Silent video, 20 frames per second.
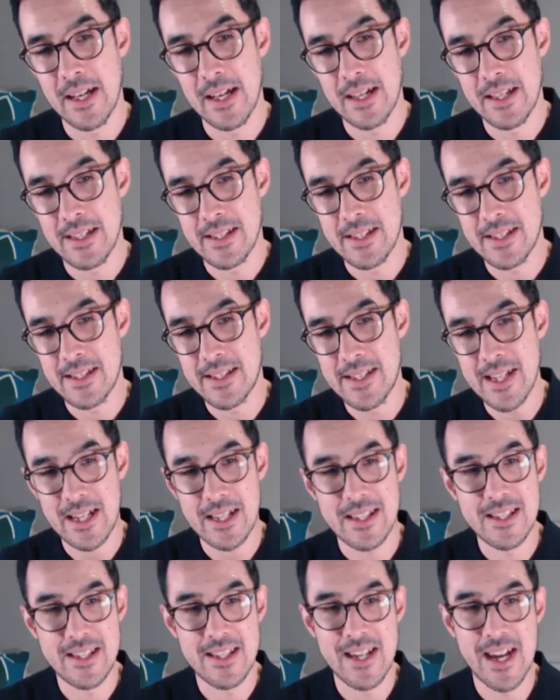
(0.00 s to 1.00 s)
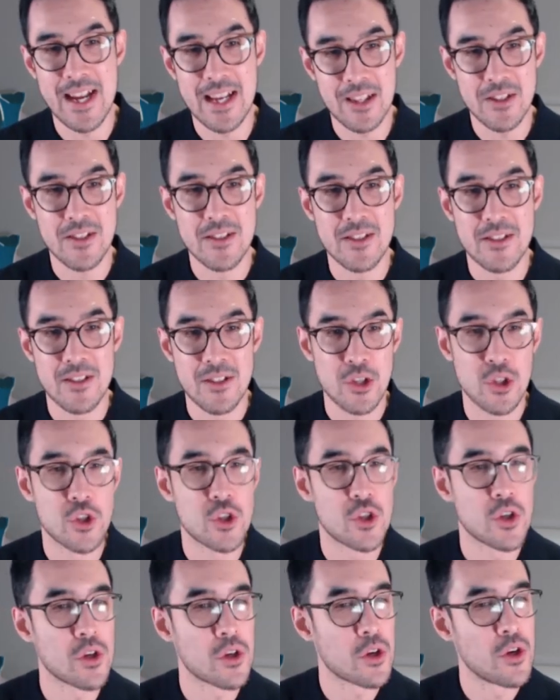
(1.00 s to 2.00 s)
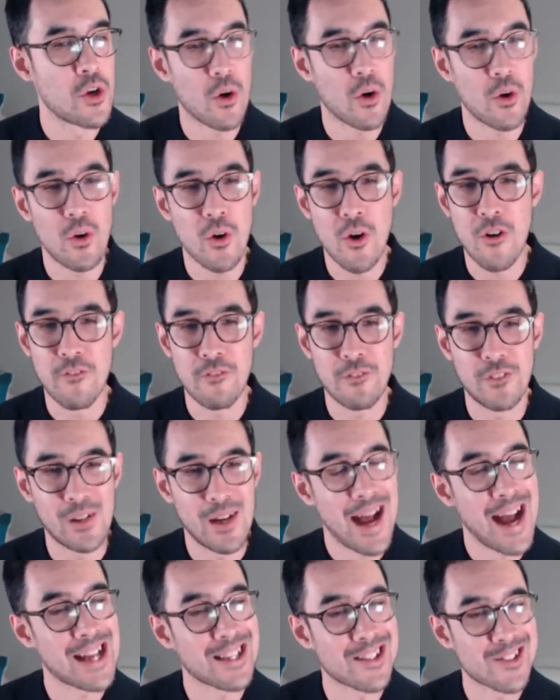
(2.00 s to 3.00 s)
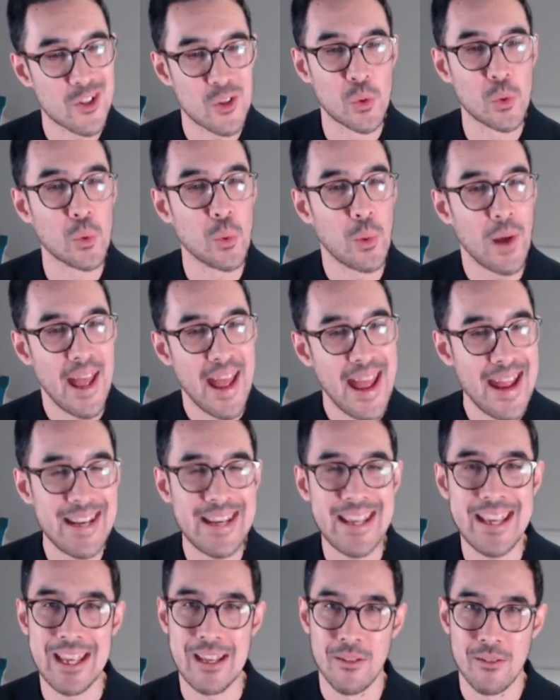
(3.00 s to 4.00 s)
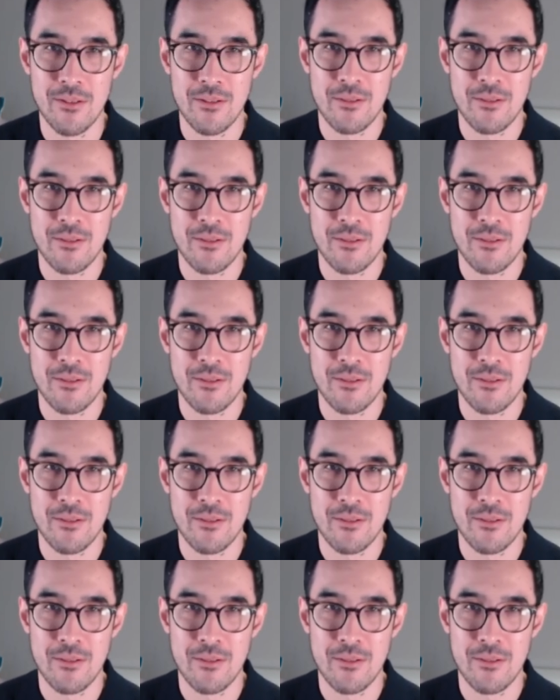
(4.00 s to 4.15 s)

six states did not offer at all any